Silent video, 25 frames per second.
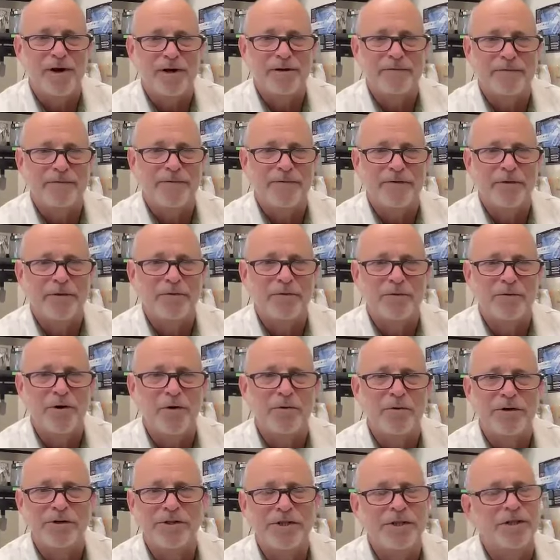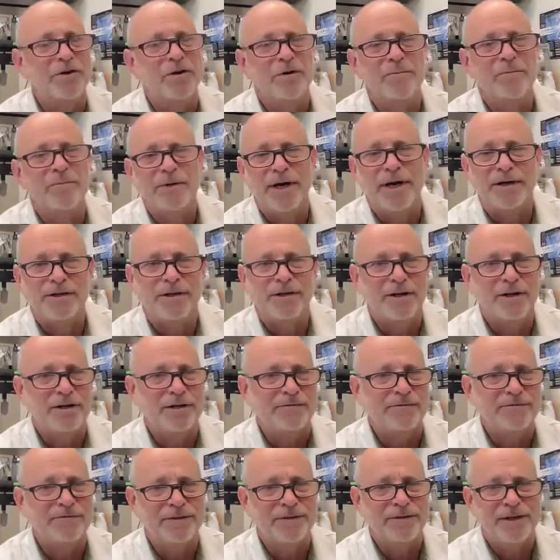if you go to
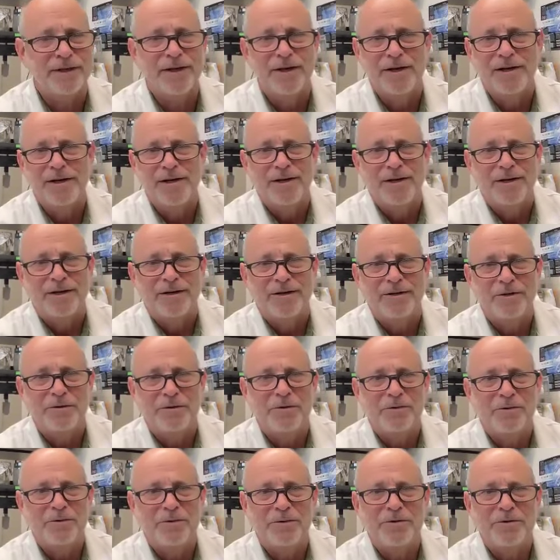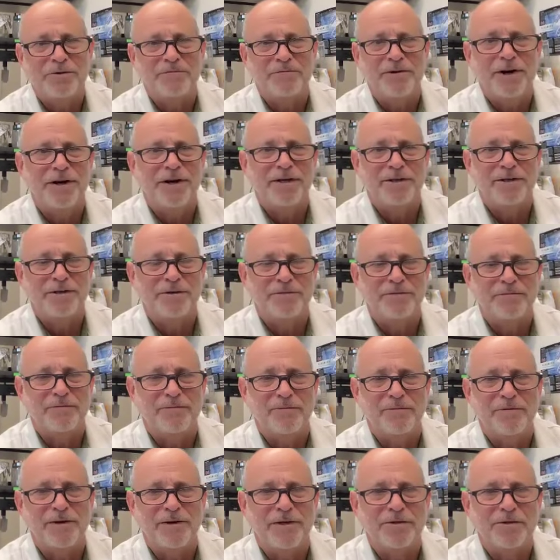genome.gov, you can find
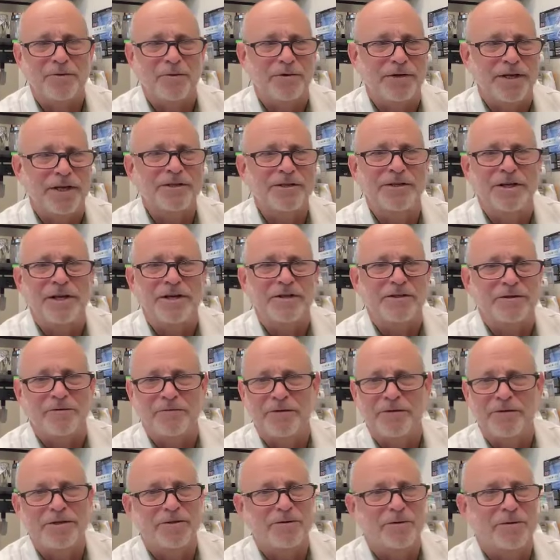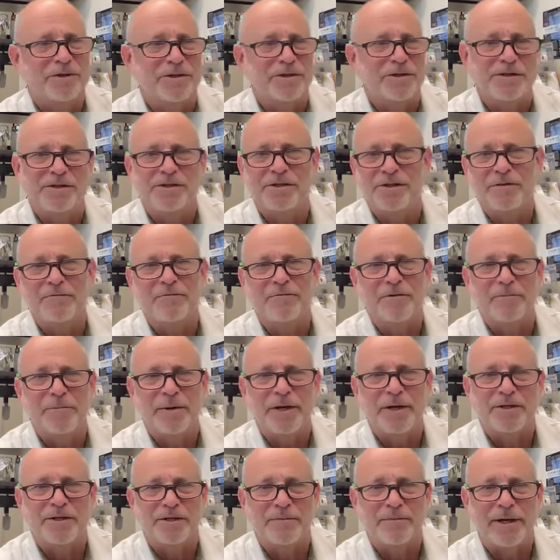educational resources and
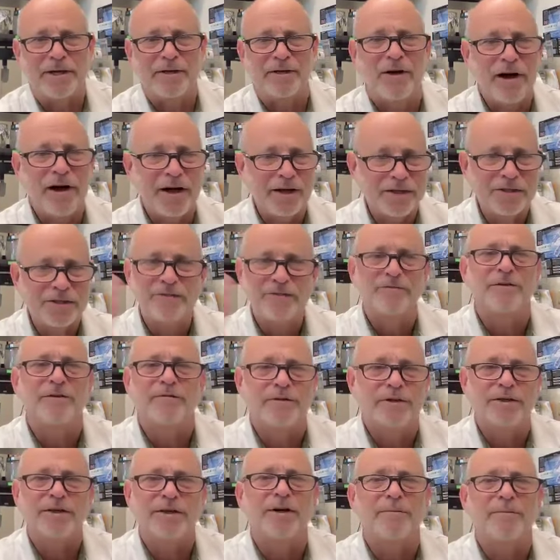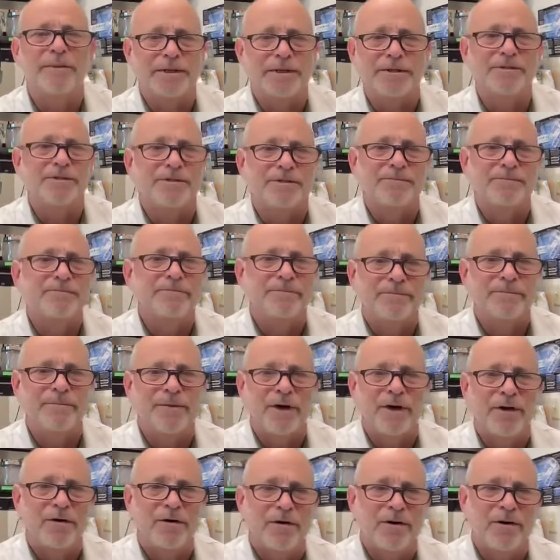information about lots of different topics
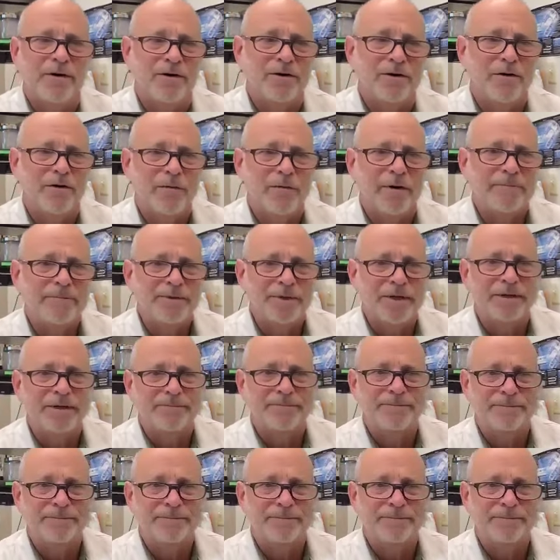on our website.